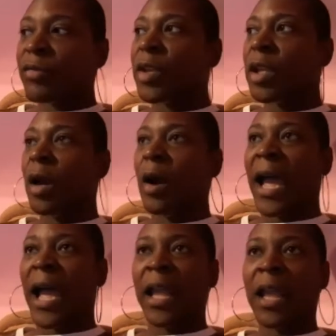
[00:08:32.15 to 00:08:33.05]

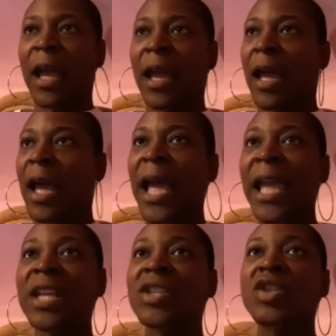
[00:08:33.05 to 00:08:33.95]
I
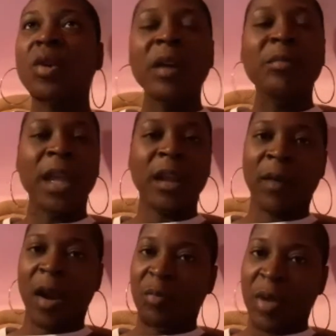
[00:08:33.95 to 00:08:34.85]
enjoy being
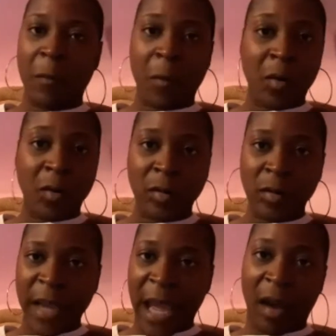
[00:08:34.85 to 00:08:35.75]
around people
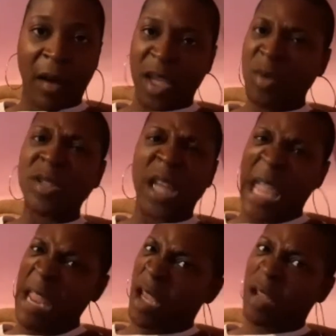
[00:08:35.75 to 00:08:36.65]
now. I used to
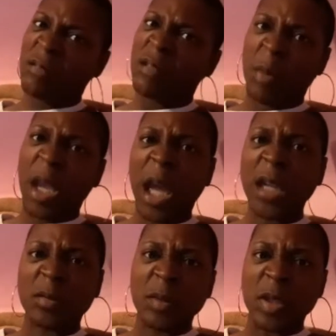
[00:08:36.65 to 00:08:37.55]
hate it, to be
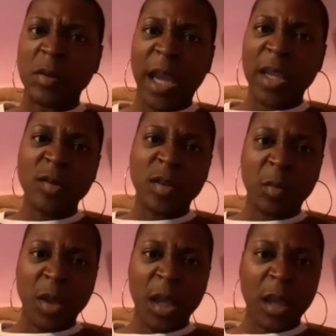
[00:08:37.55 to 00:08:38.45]
honest with you. I used to
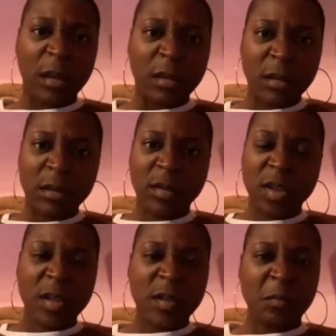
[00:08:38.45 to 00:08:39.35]
be
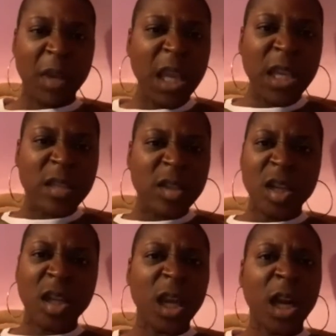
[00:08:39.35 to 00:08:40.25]
just as mean as a
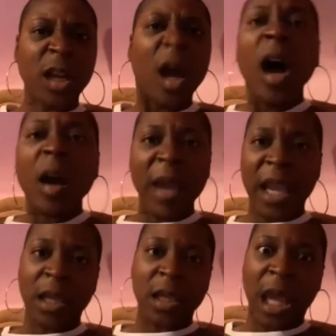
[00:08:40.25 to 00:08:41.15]
junkyard dog back
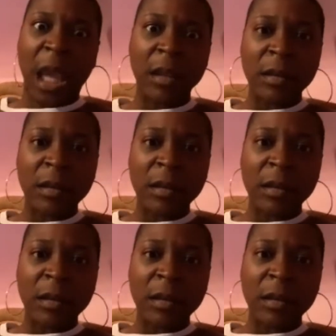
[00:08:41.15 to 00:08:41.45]
in the day.